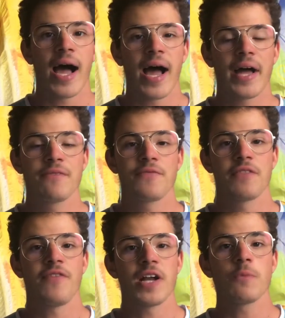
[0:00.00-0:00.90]
And for
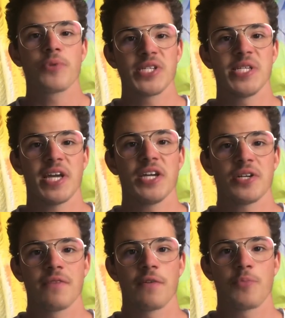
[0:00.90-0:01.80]
the final
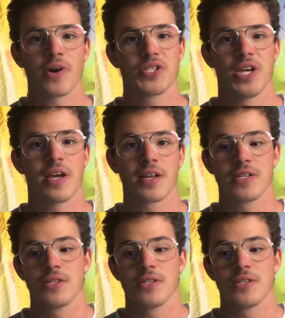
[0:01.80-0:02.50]
presentation of the project,